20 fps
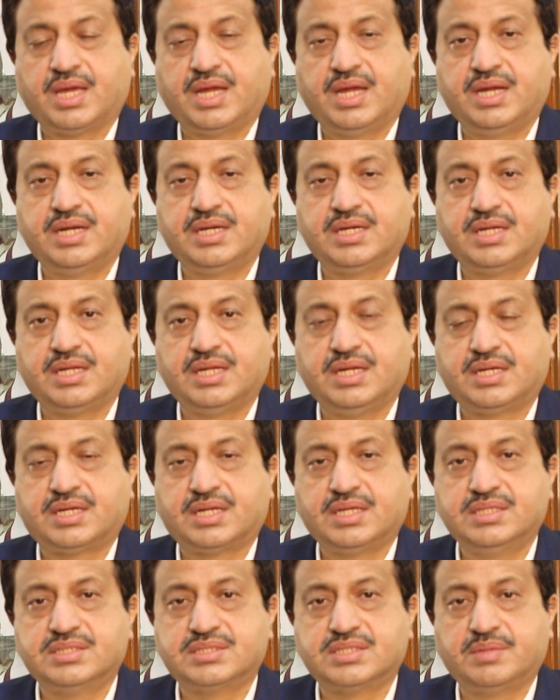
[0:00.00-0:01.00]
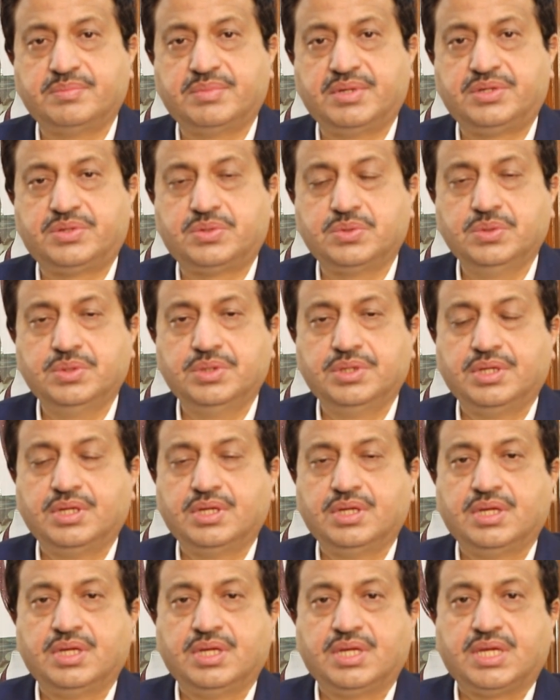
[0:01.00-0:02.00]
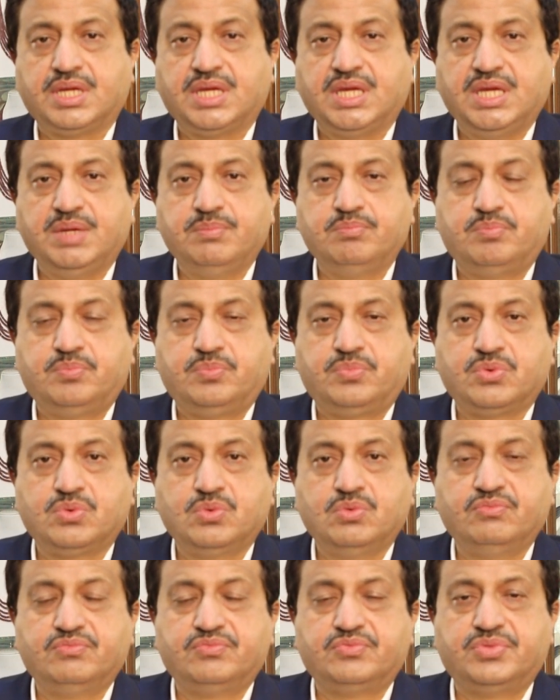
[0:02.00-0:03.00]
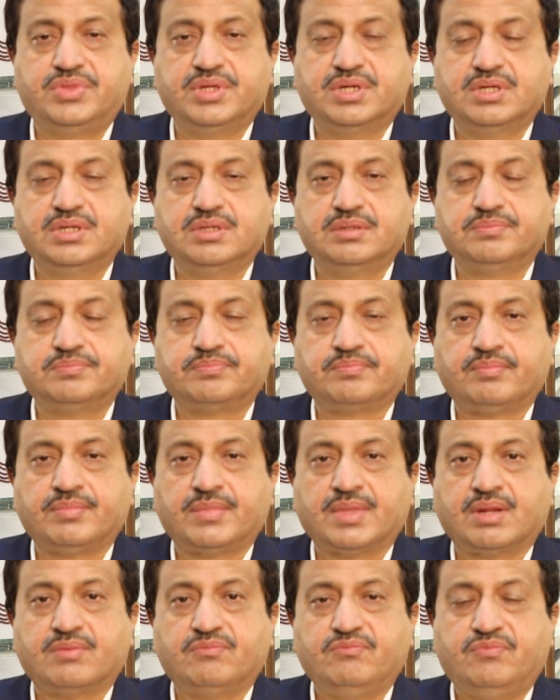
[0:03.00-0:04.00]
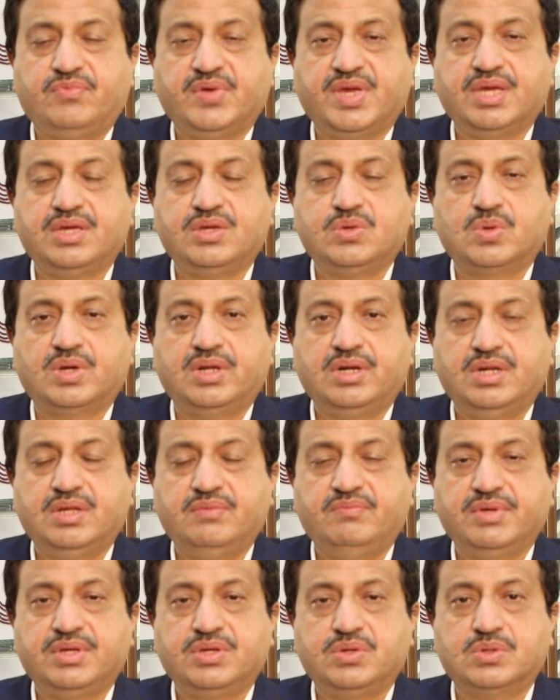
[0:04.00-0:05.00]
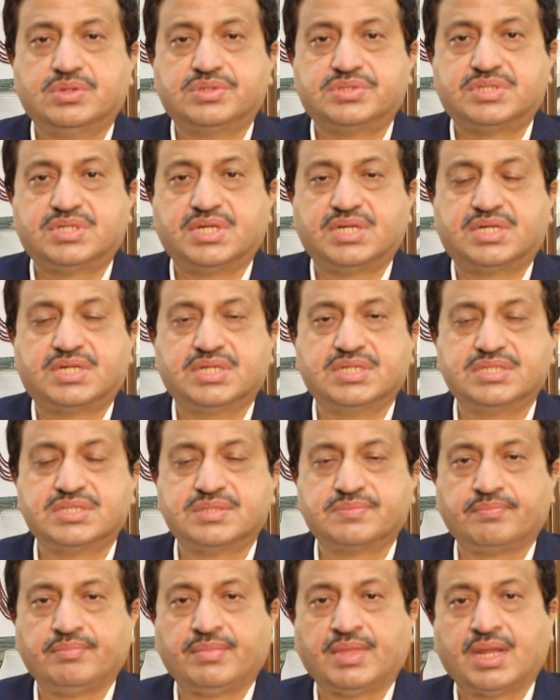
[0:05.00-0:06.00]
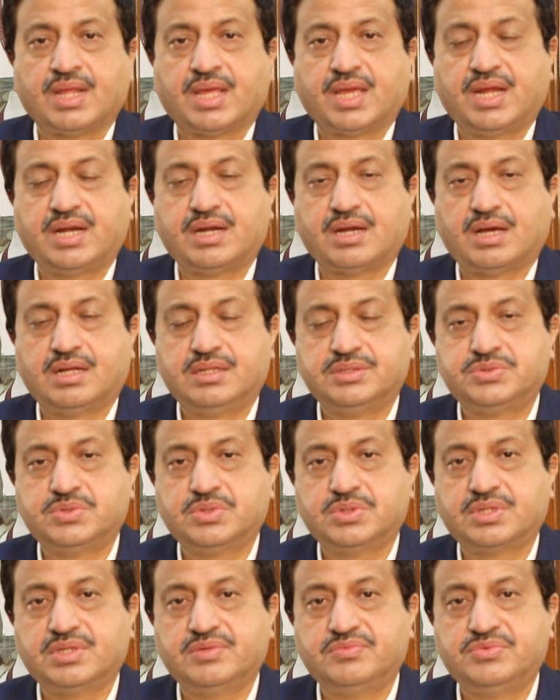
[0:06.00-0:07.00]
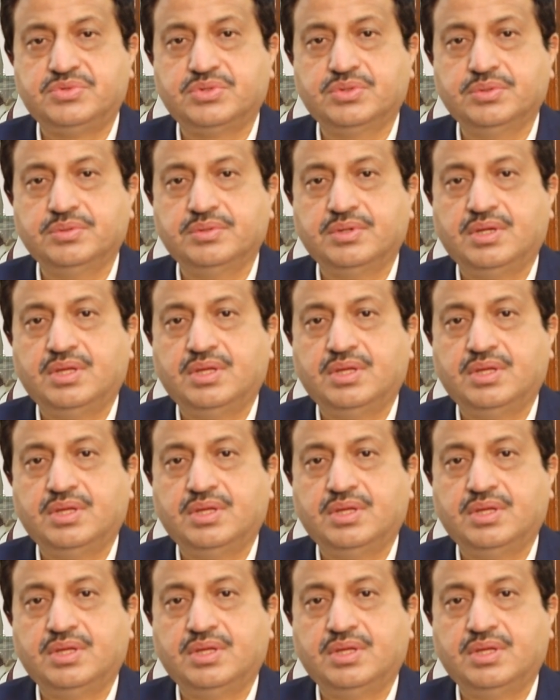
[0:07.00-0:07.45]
and it is able to improve the way you are living your status and also gives you